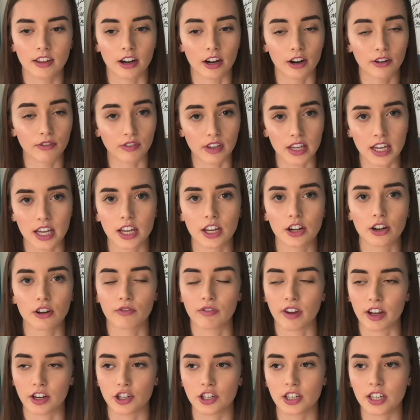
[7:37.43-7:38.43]
that are vegan or
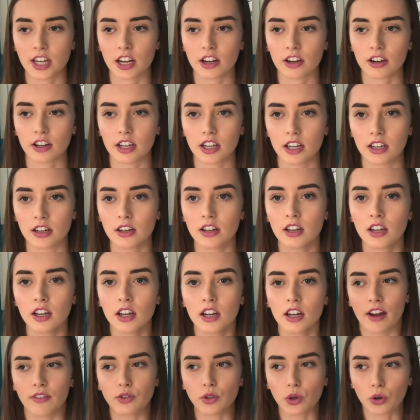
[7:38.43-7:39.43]
vegetarian,
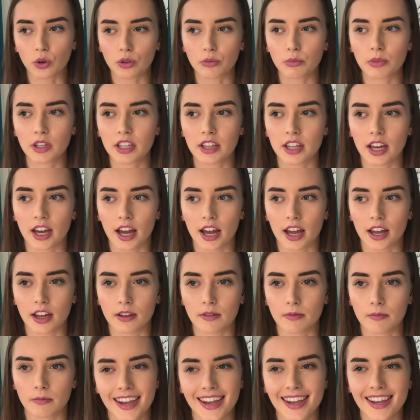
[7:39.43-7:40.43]
have told me
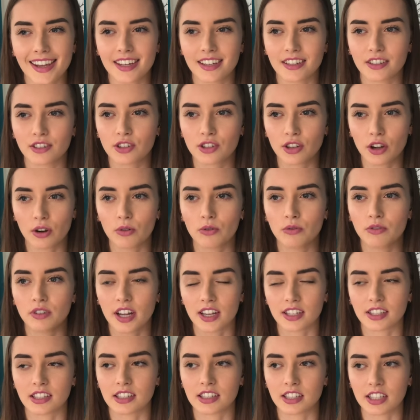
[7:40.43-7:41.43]
that they don't
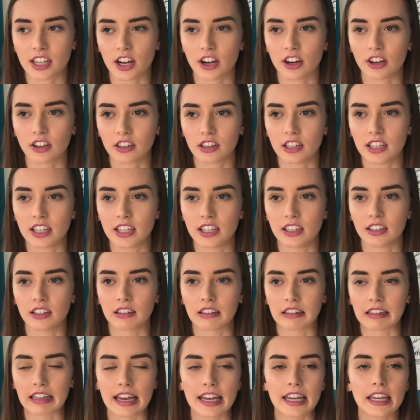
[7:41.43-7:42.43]
necessarily
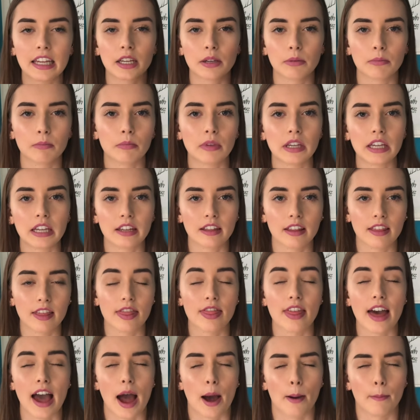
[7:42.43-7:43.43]
like meat
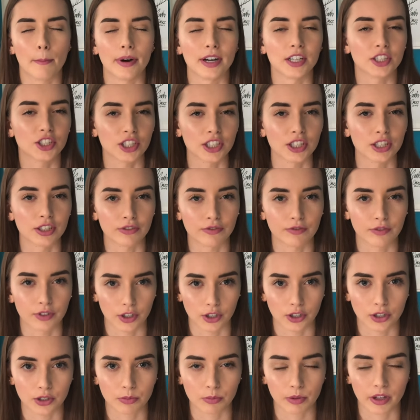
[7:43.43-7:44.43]
that much in the
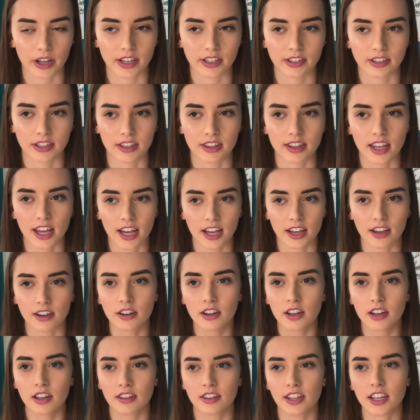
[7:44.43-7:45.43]
first place. That they
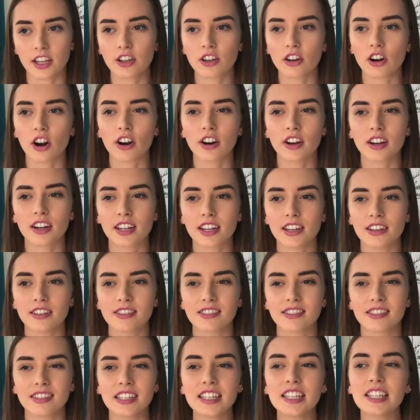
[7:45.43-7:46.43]
could already
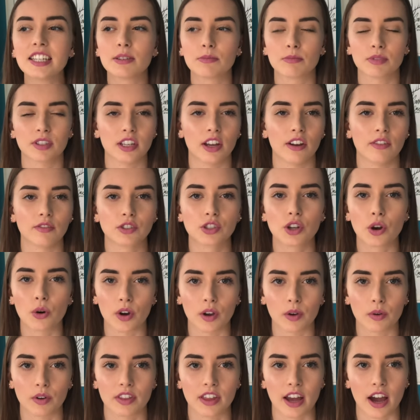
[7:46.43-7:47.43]
see themselves
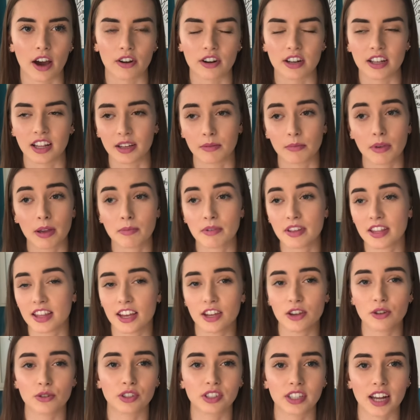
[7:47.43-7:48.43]
going without it. Like, maybe
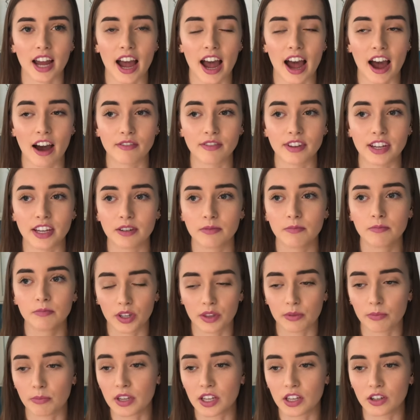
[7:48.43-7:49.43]
they used to have it
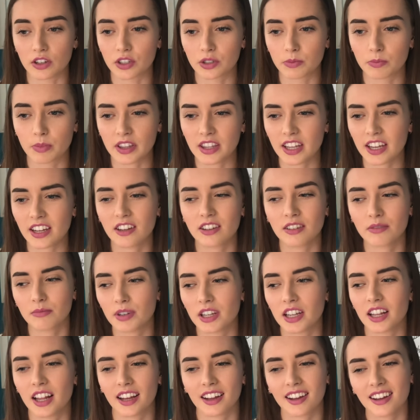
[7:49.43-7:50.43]
with meals, but they could
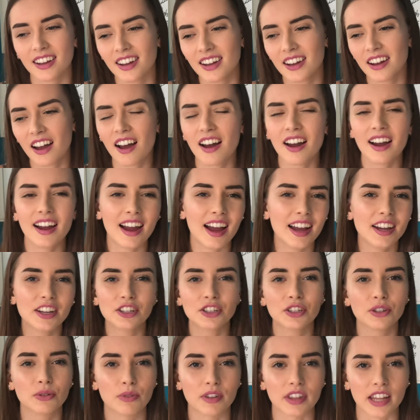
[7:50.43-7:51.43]
be like, I
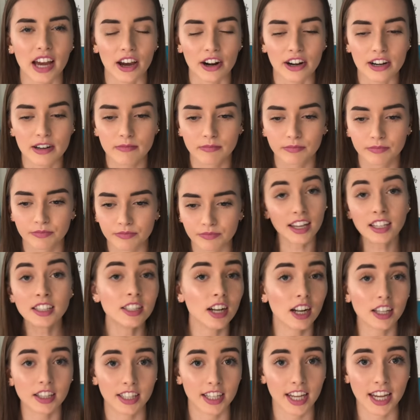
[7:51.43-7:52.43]
could do without it. That's
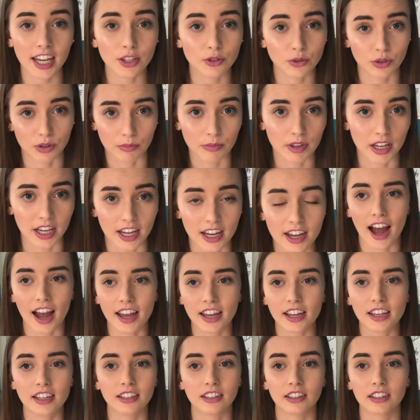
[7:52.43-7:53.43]
not the case with me.
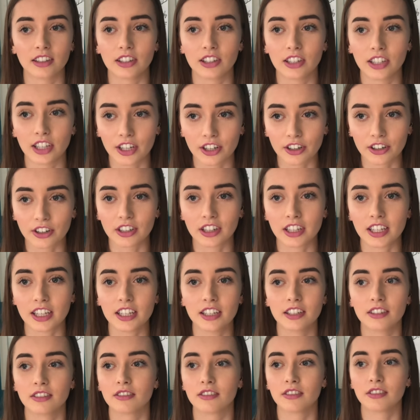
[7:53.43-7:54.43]
I
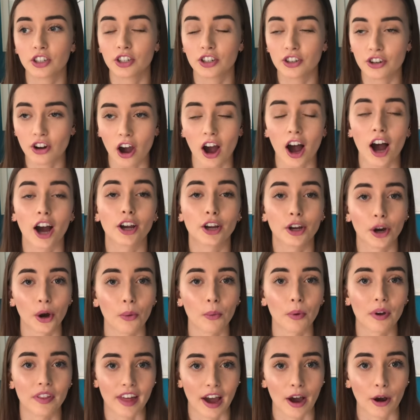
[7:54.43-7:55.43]
literally could not go
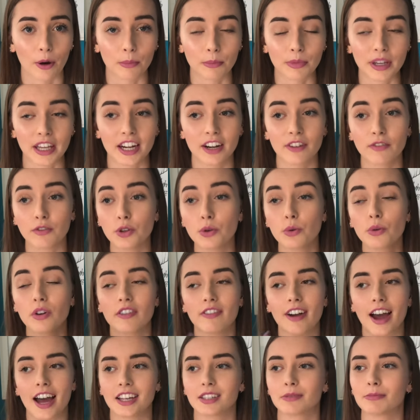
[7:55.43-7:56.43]
without meat. If you would
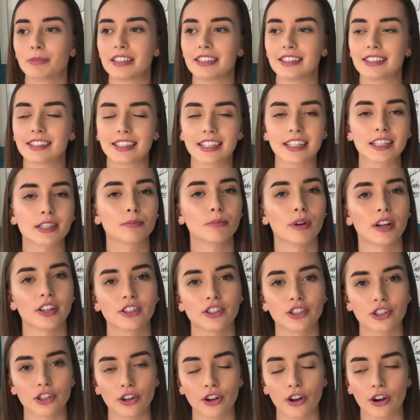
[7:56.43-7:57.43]
have asked me 6
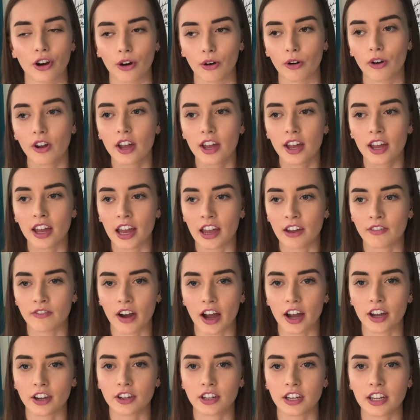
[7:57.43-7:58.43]
months ago if
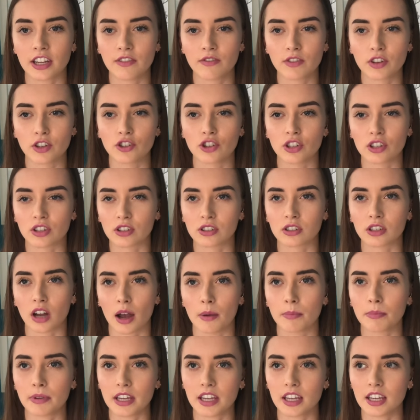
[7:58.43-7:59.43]
I could even just
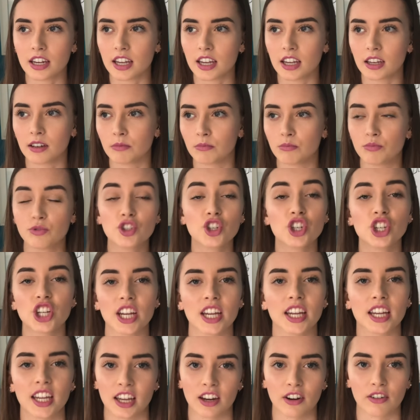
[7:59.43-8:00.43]
stop eating
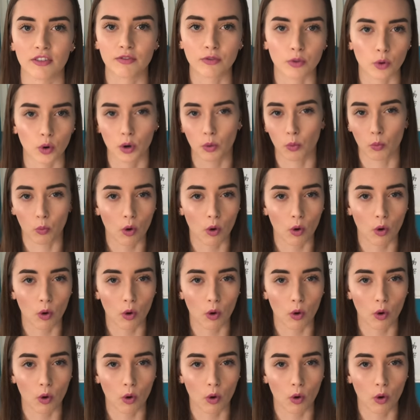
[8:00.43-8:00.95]
chicken for